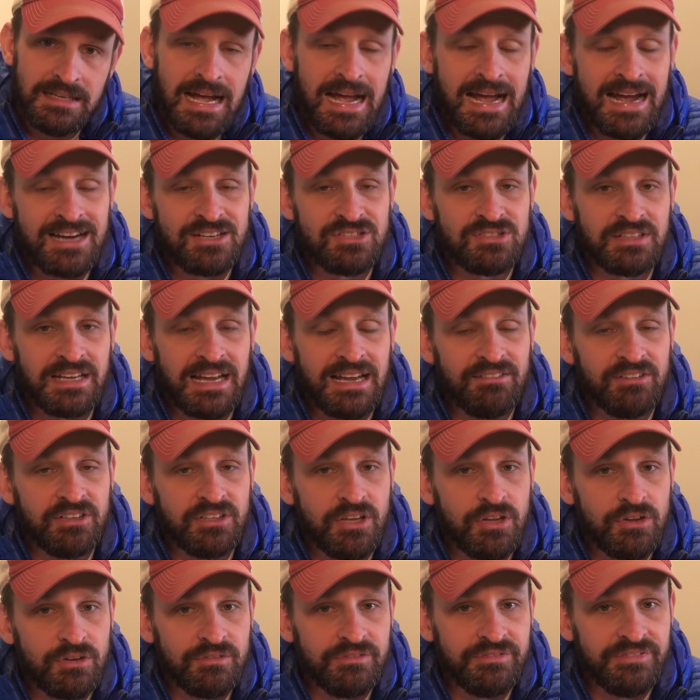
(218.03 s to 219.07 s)
I actually have
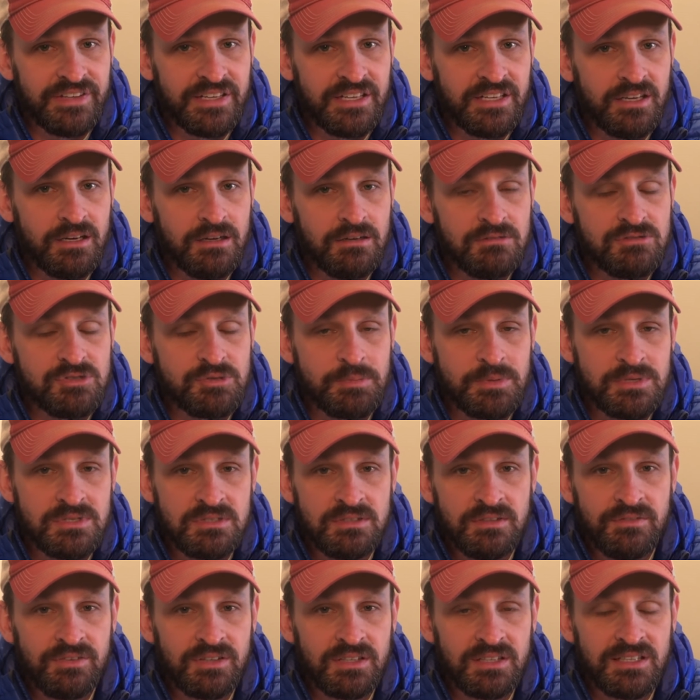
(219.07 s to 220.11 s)
another video
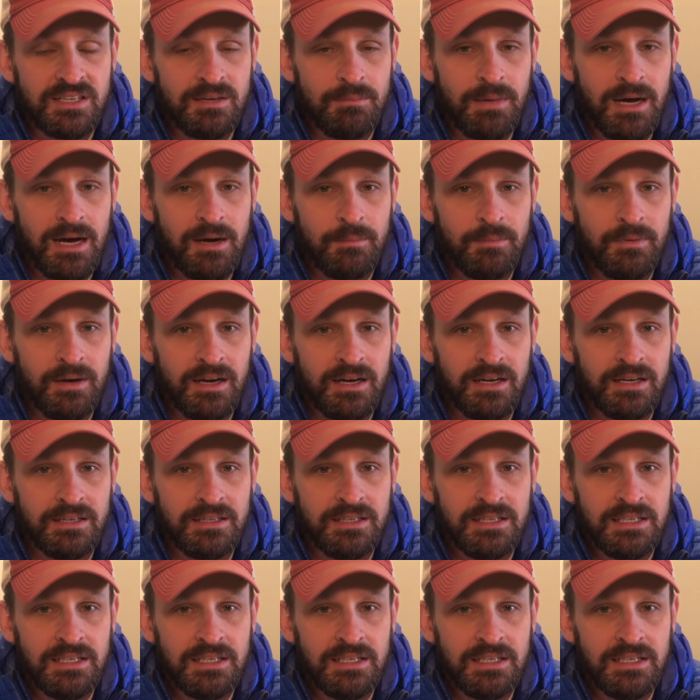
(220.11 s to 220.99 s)
specifically about my